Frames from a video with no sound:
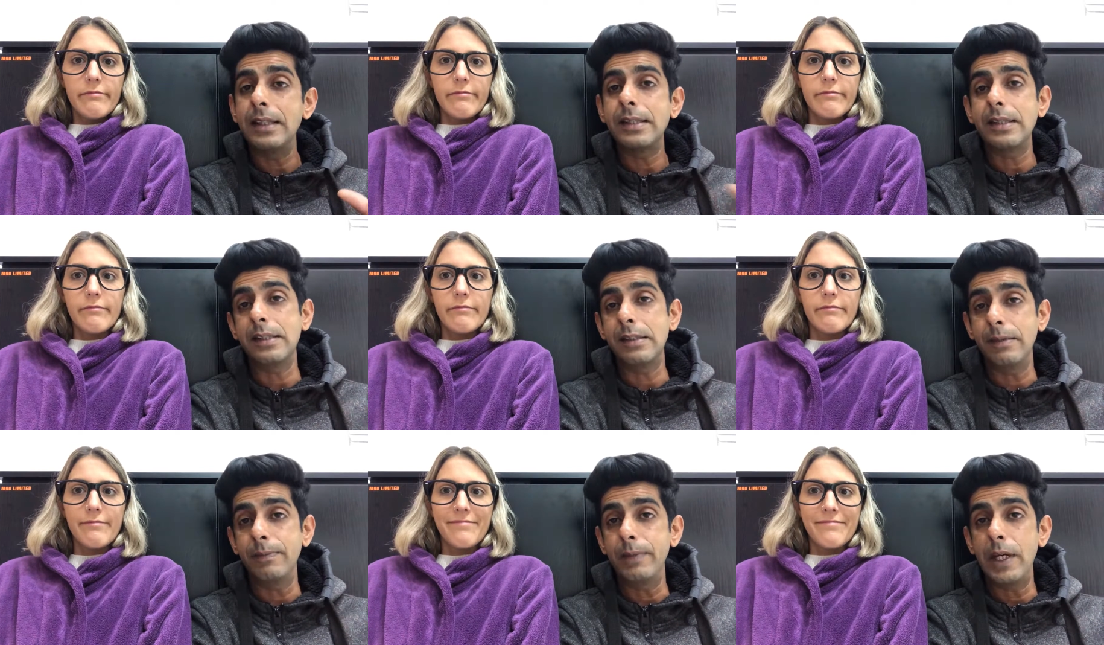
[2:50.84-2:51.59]
Speaker 1: the system.
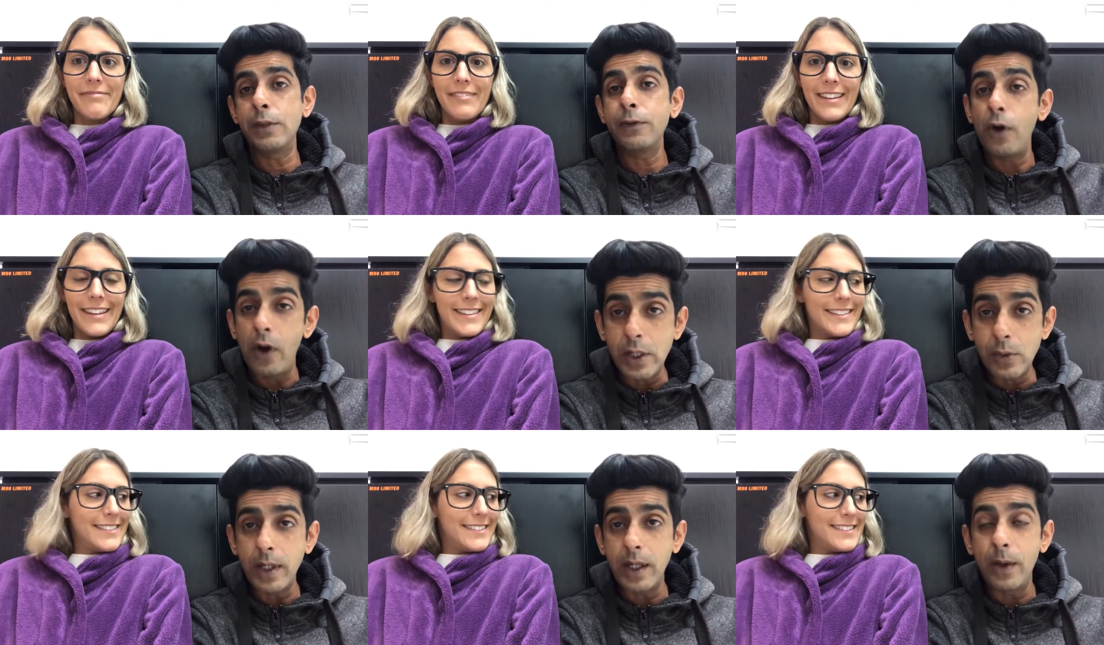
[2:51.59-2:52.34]
As far as
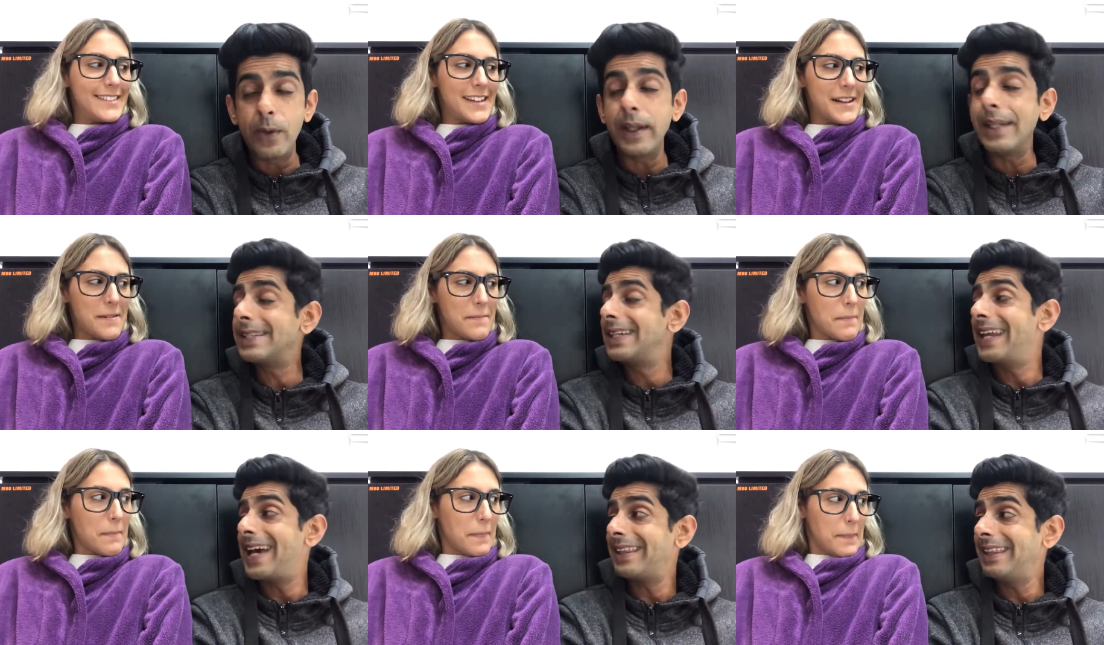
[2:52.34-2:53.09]
we know, there is
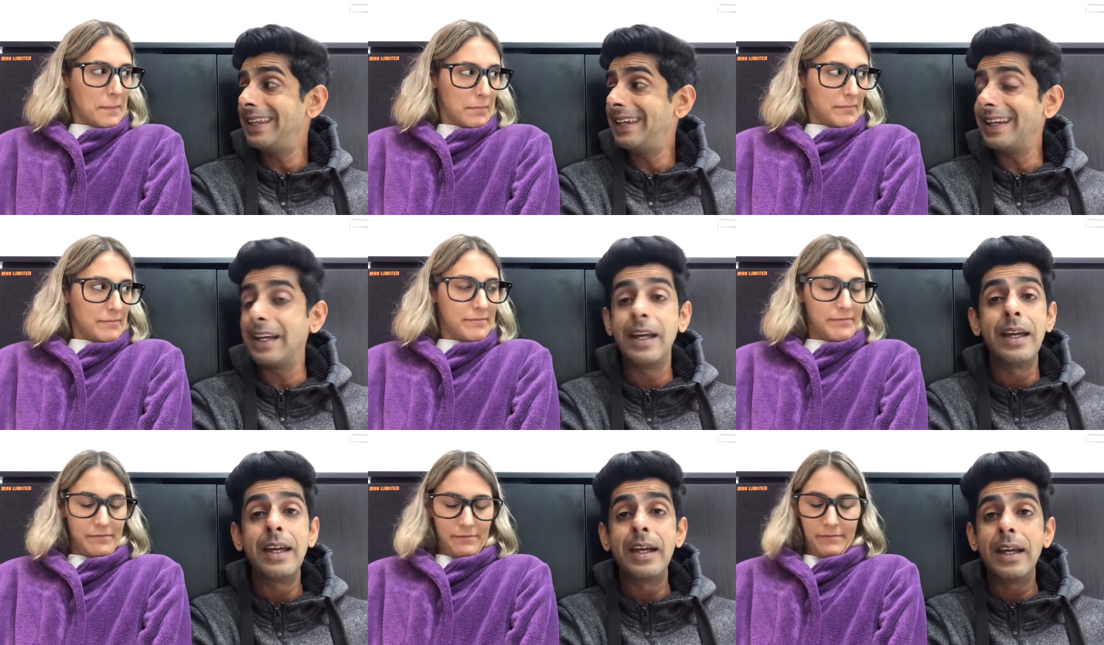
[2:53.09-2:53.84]
nothing
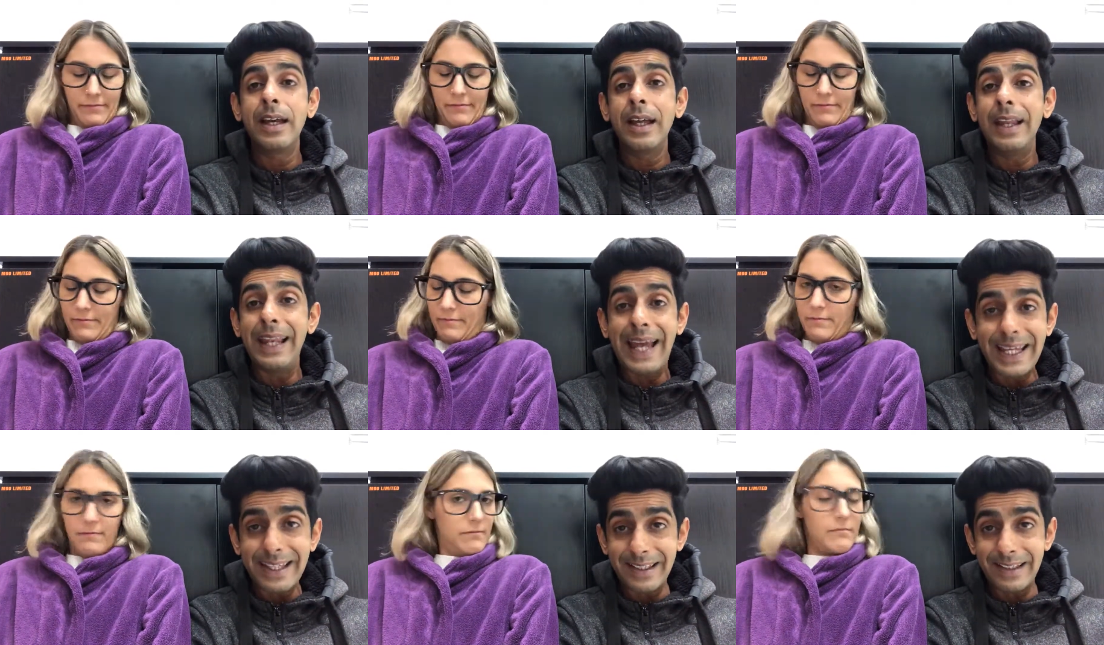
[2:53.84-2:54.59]

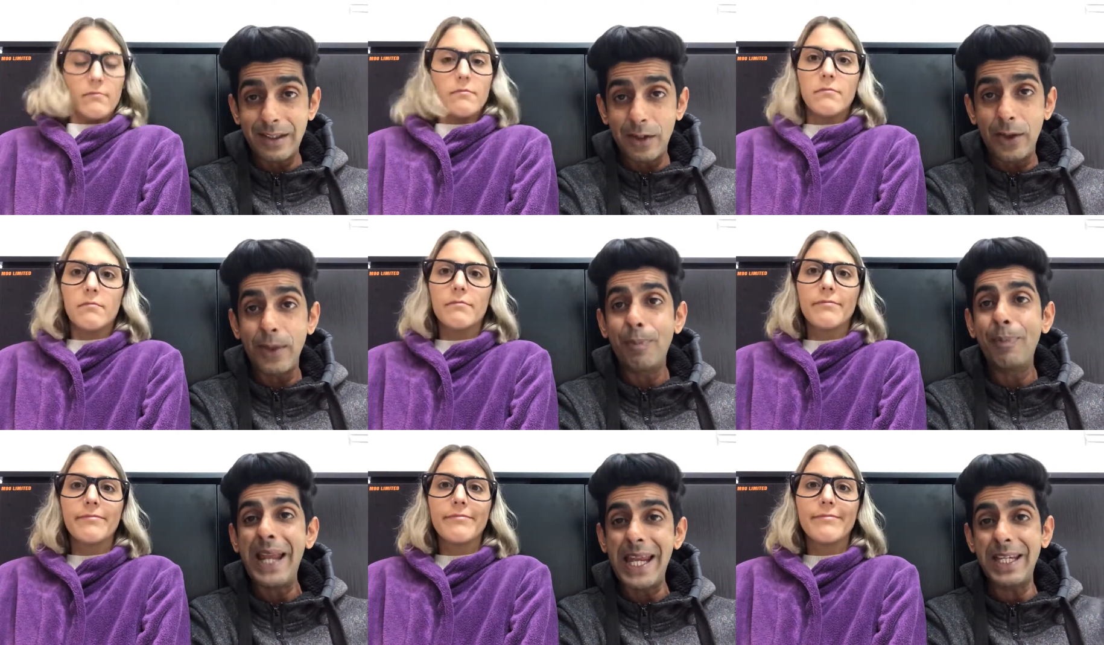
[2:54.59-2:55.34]
like it on the
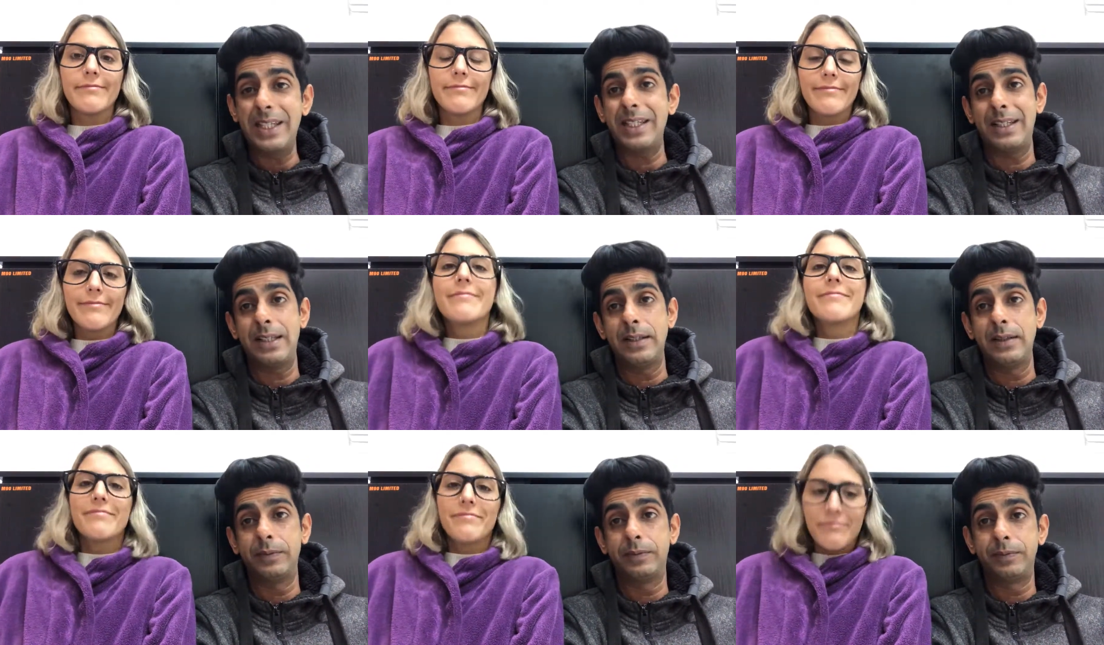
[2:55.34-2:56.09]
planet.
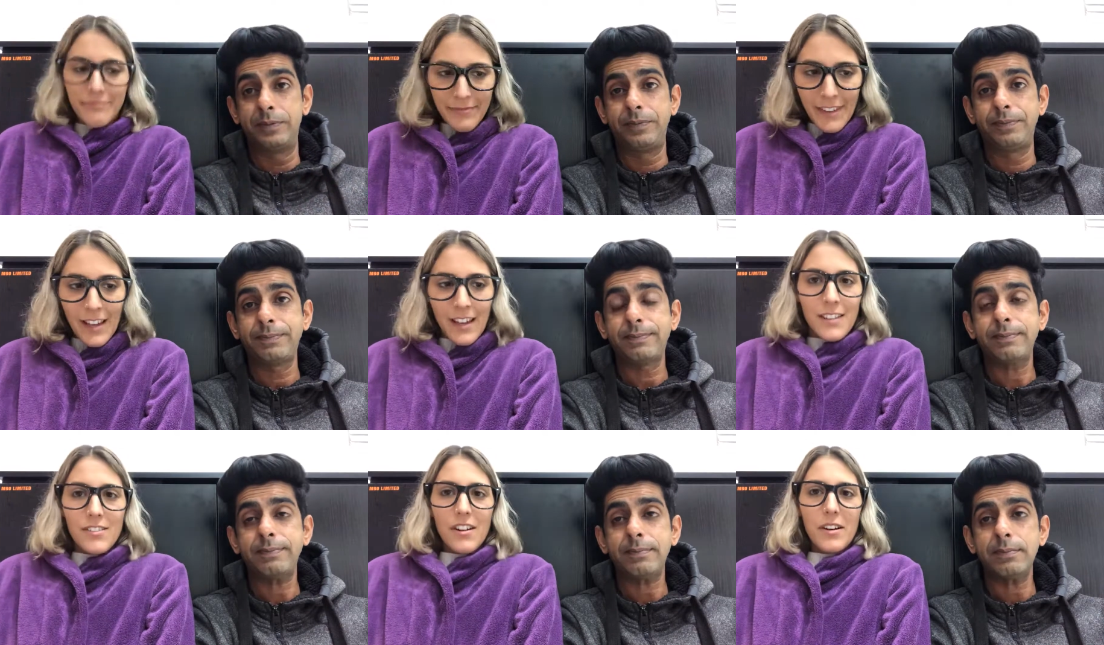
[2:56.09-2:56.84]

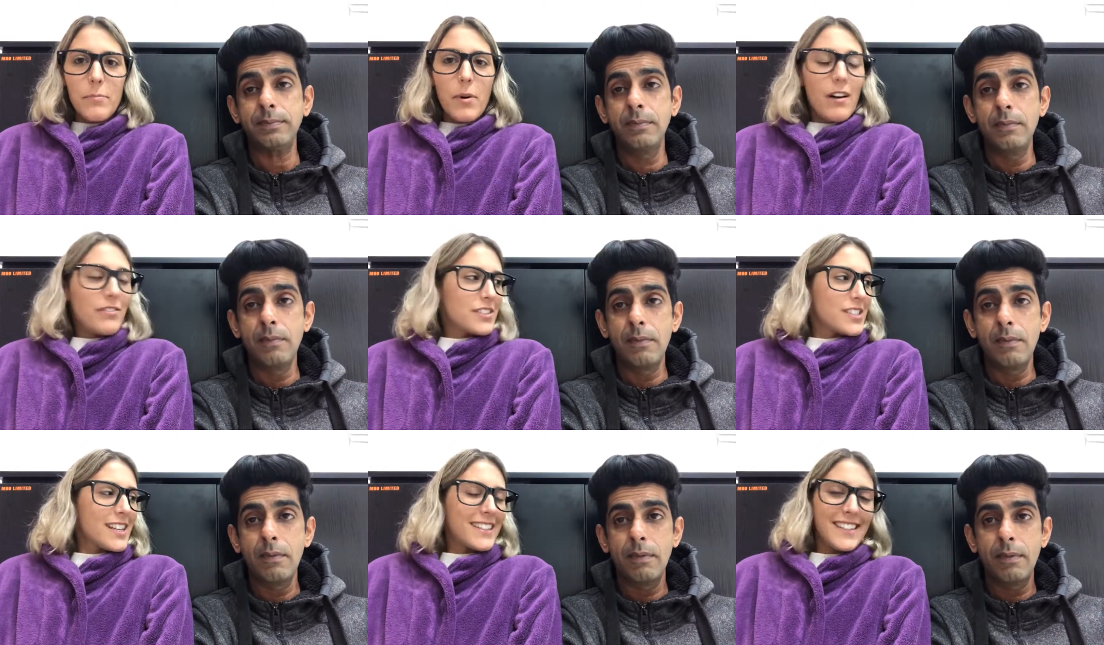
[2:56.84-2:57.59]
Speaker 2: Sorry, Prof. just
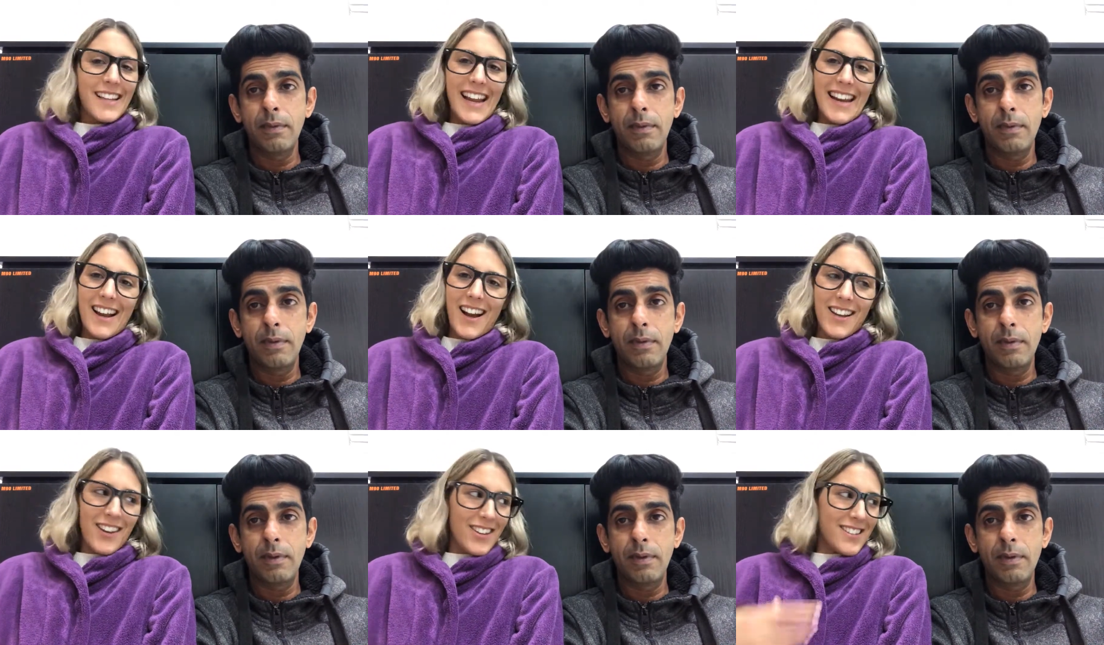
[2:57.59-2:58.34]
had a late night
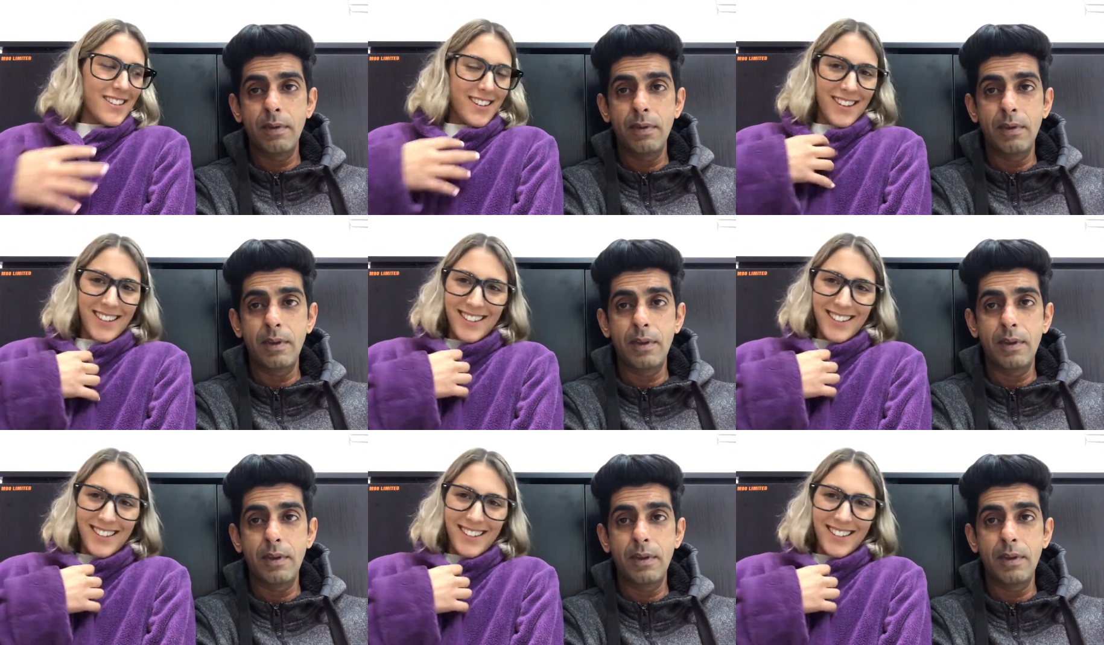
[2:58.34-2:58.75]
last night.